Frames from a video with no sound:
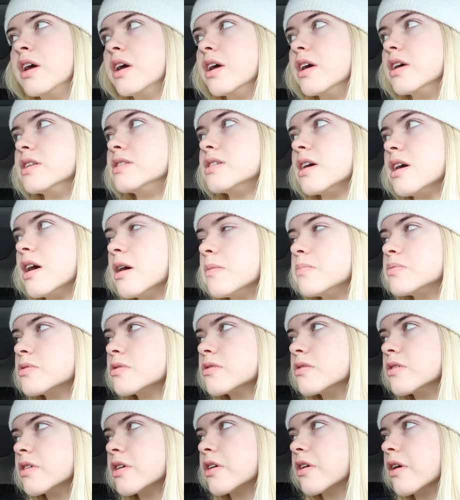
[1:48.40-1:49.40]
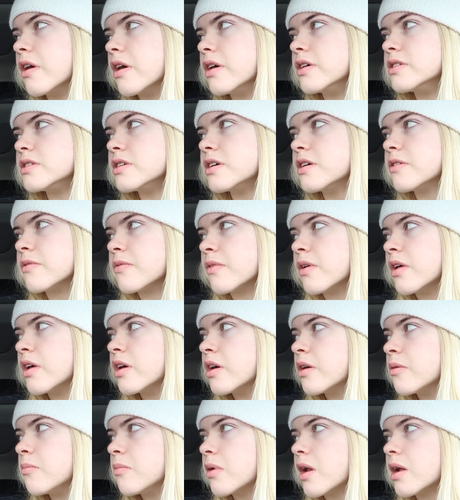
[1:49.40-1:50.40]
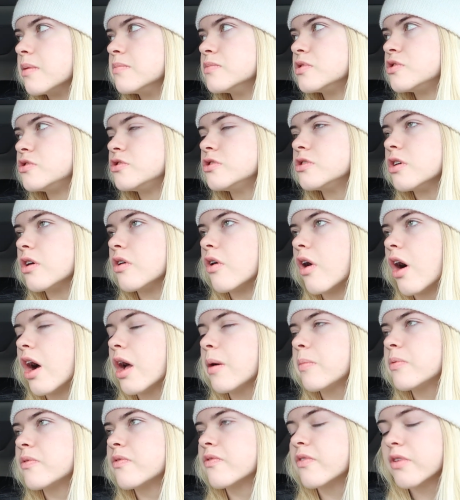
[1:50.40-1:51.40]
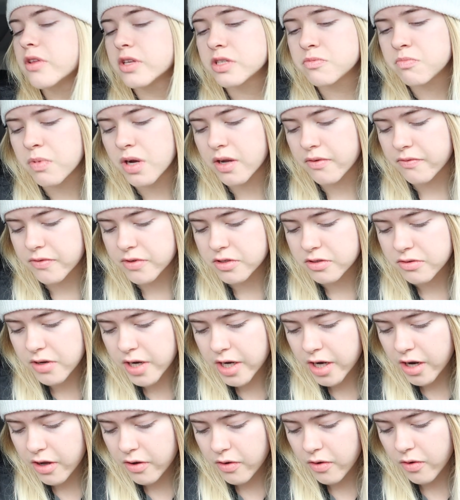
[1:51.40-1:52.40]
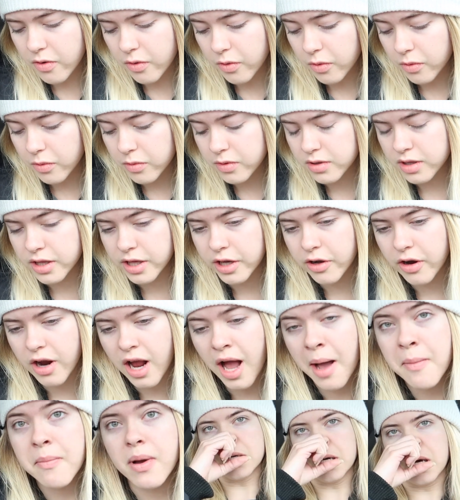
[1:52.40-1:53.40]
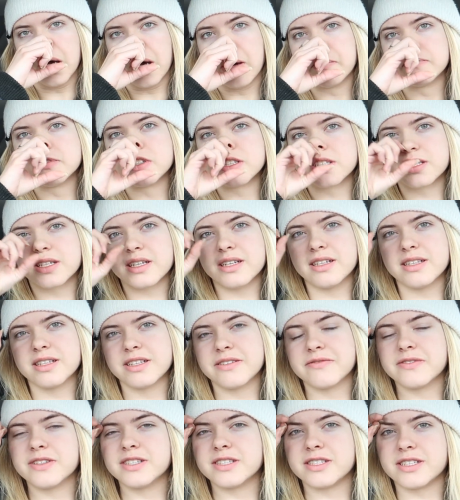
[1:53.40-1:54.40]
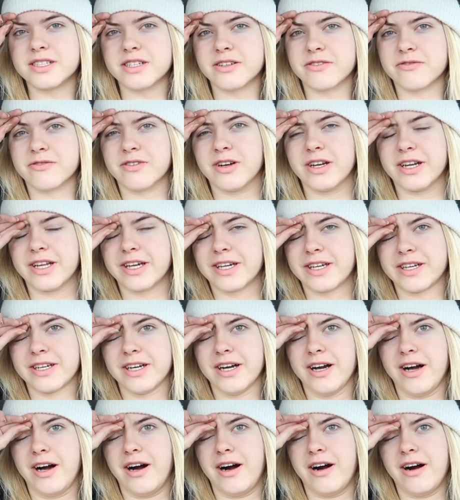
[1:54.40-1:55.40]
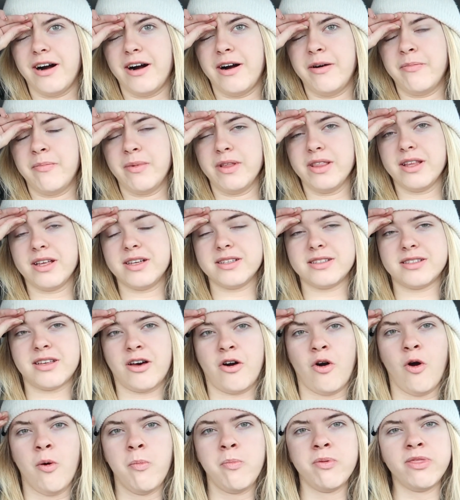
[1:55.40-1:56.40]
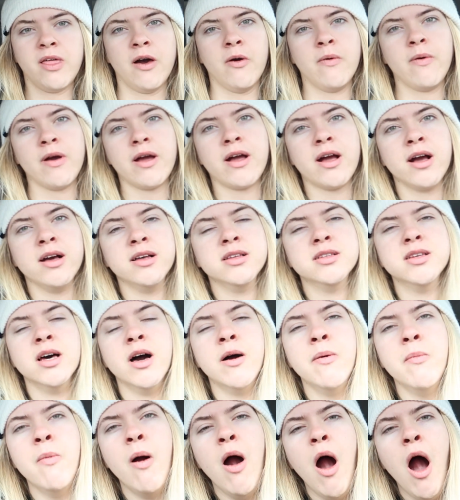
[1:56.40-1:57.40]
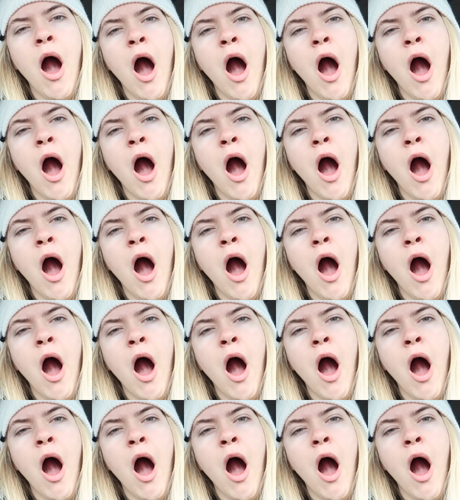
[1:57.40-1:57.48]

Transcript: It's absolutely crazy. But I'm so hyped for this breakfast right now, holy crap. I'm just gonna leave this thing running. Um, let's hope that we get some